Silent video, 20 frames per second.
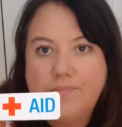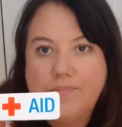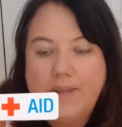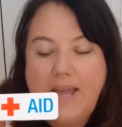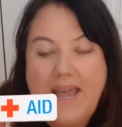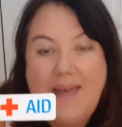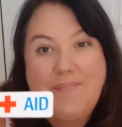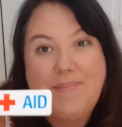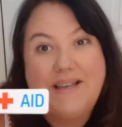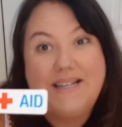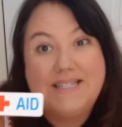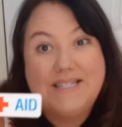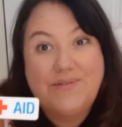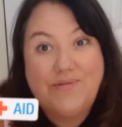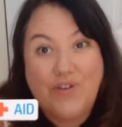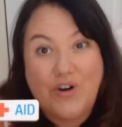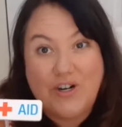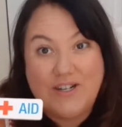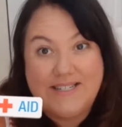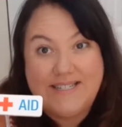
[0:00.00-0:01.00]
It means
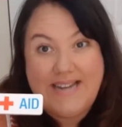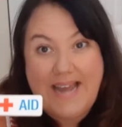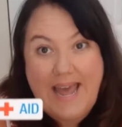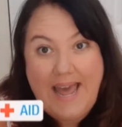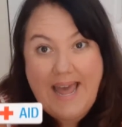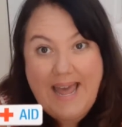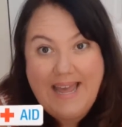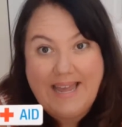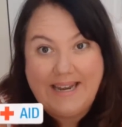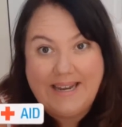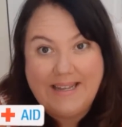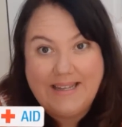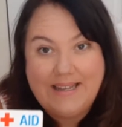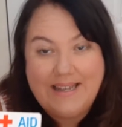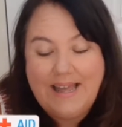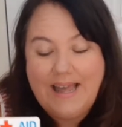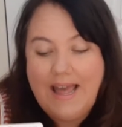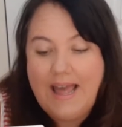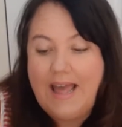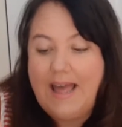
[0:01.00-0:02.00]
first aid.
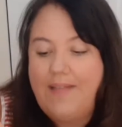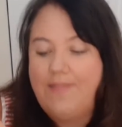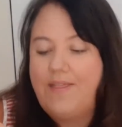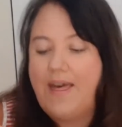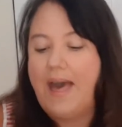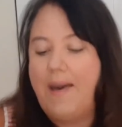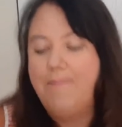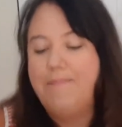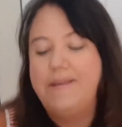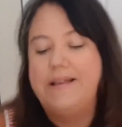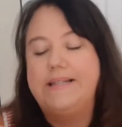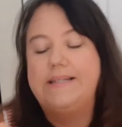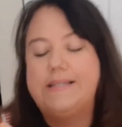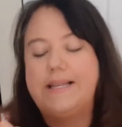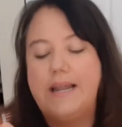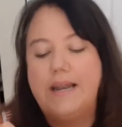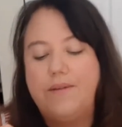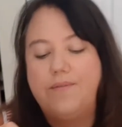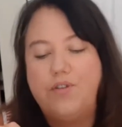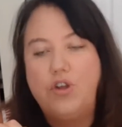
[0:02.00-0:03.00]
That means
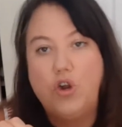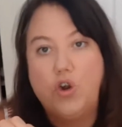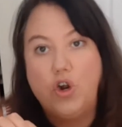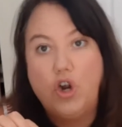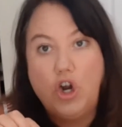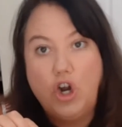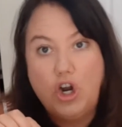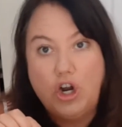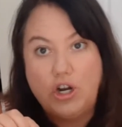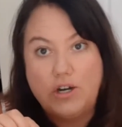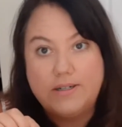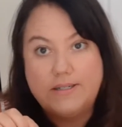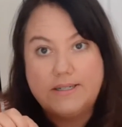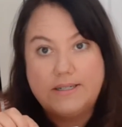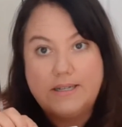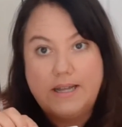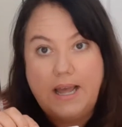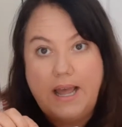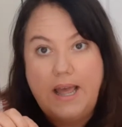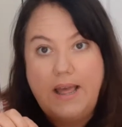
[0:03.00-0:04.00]
that if you're hurt,
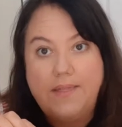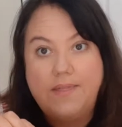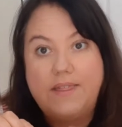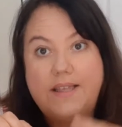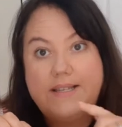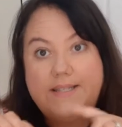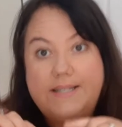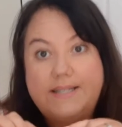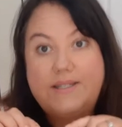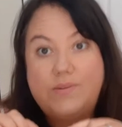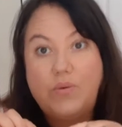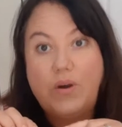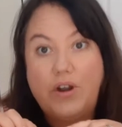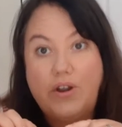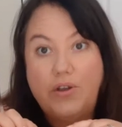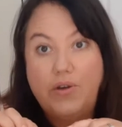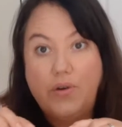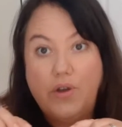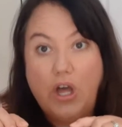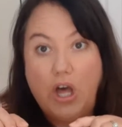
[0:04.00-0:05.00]
this is where
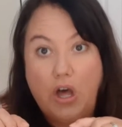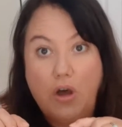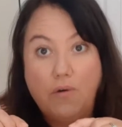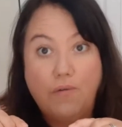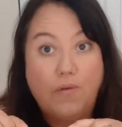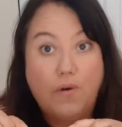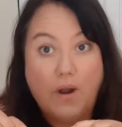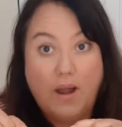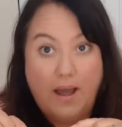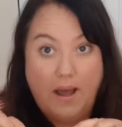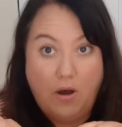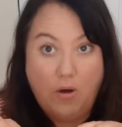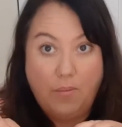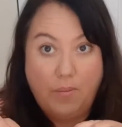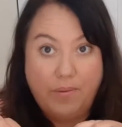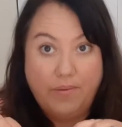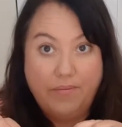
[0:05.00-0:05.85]
you go for help.